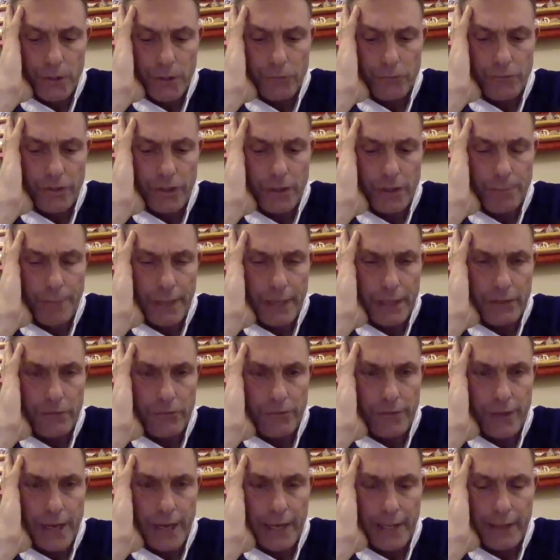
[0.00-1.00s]
teammates
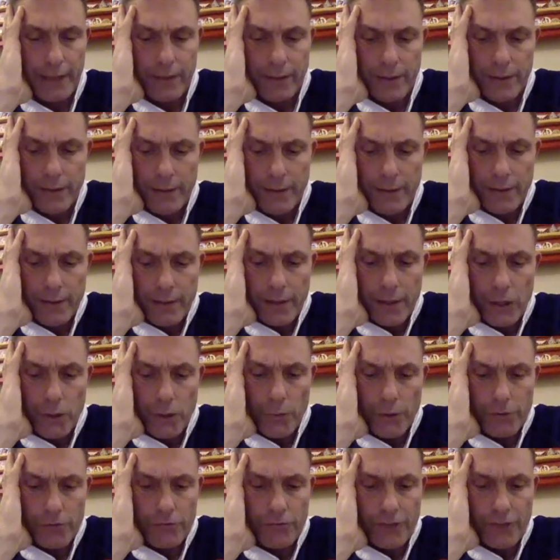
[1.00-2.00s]
that,
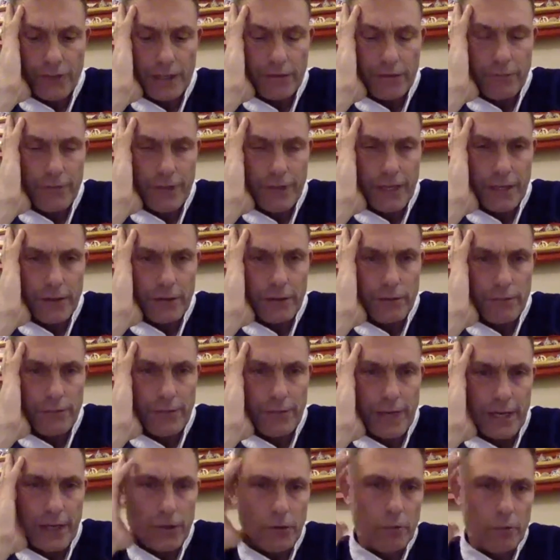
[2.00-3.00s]
understand the
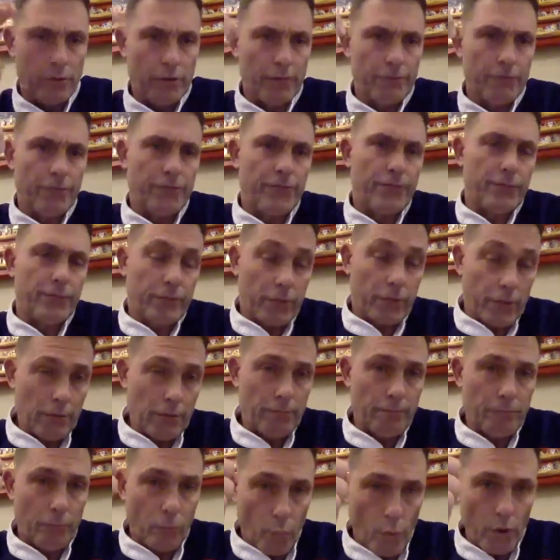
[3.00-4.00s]
value of
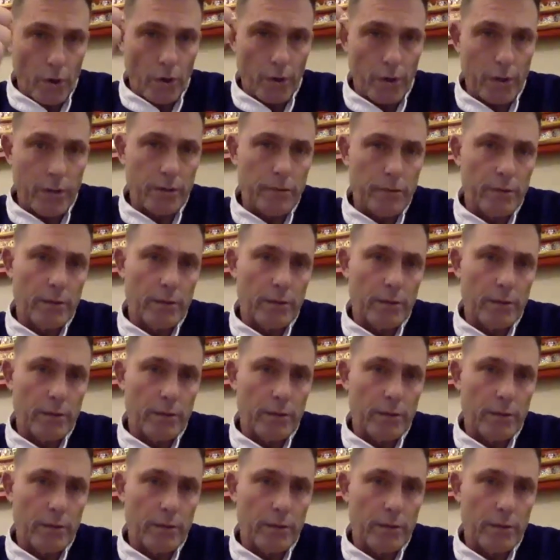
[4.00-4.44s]
teamwork,